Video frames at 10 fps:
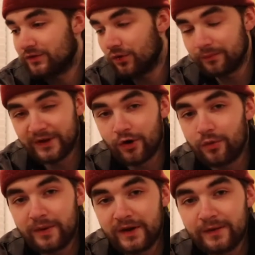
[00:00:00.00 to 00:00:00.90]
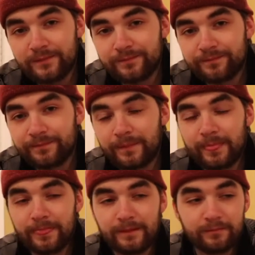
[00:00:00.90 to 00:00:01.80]
told me to open it
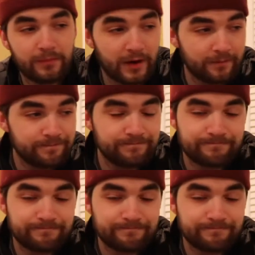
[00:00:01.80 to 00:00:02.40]
but